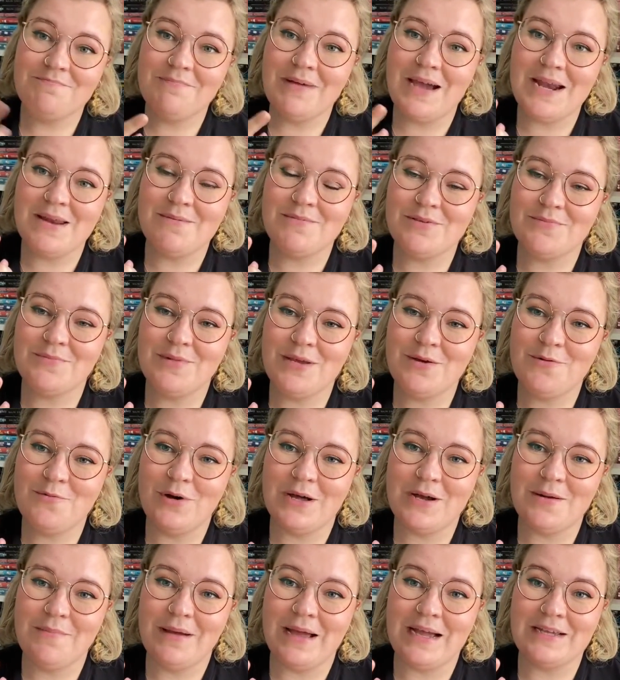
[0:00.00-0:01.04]
My name is Monique.
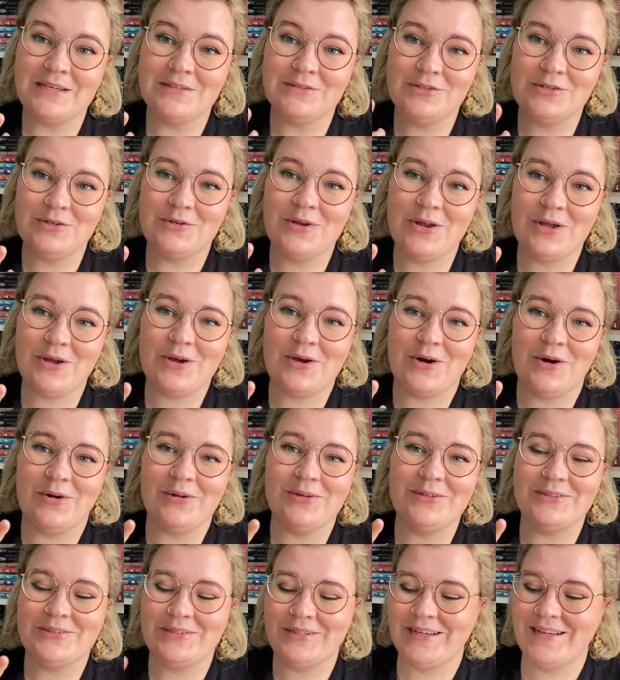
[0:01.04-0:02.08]
Welcome back to the
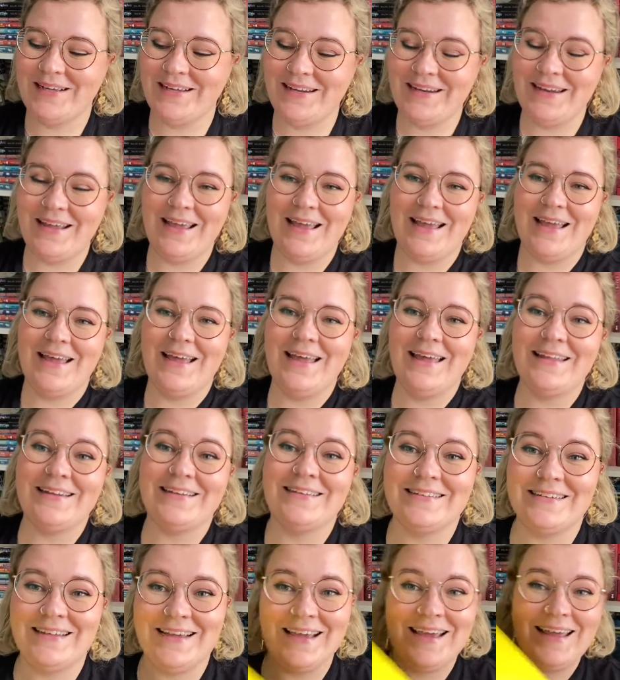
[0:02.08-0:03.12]
cauldron
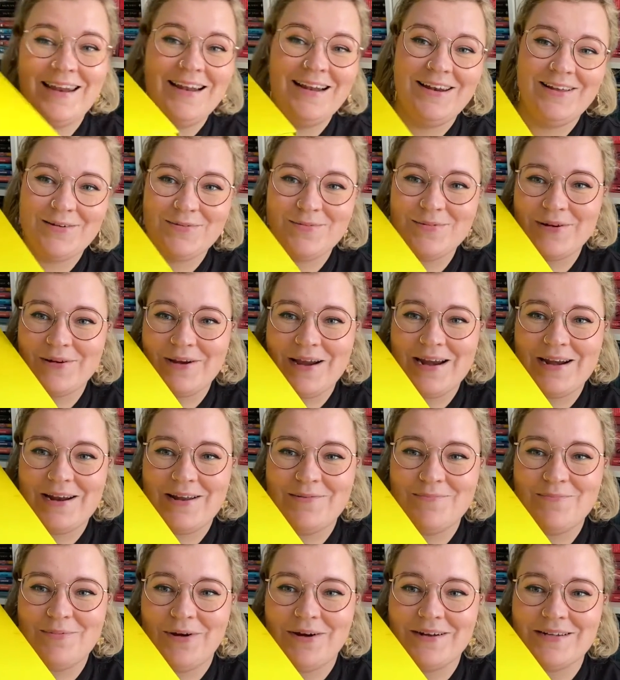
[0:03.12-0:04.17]
and a little great
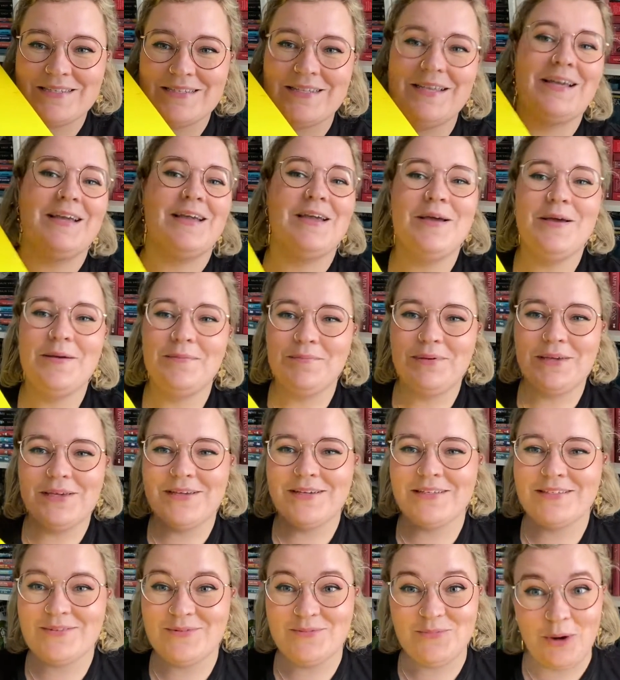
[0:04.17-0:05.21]
unboxing.
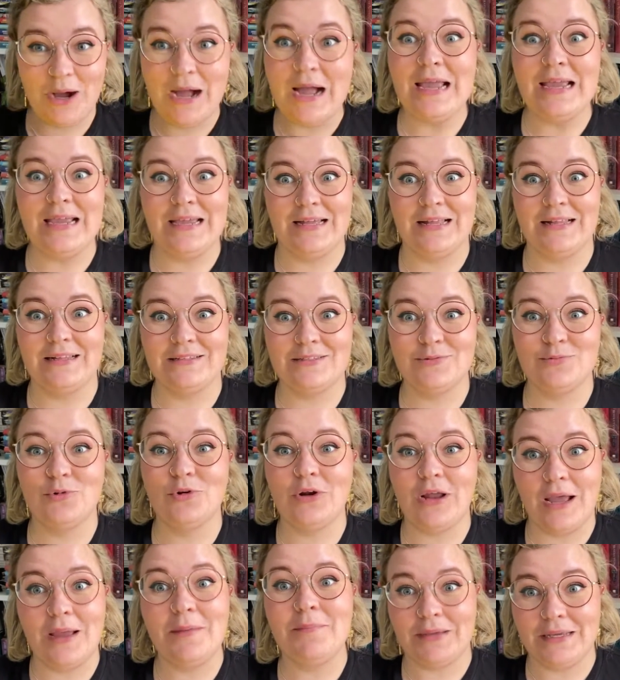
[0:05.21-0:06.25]
Because why else
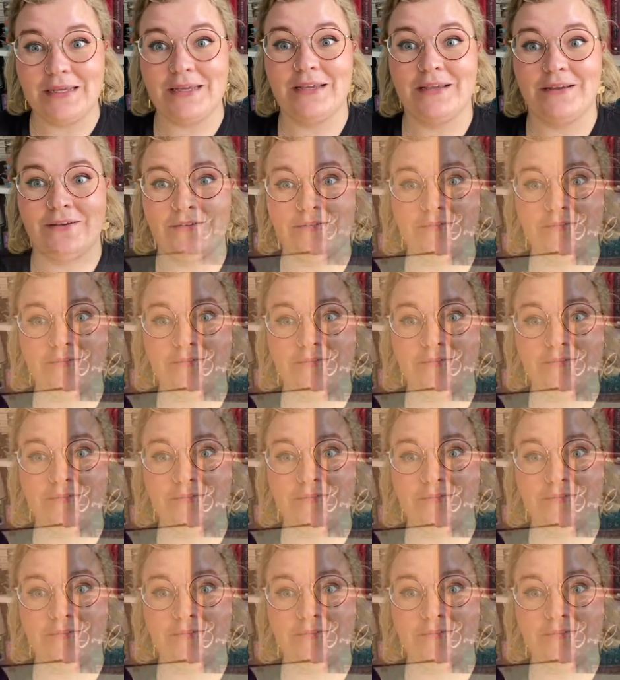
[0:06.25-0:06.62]
would I be here?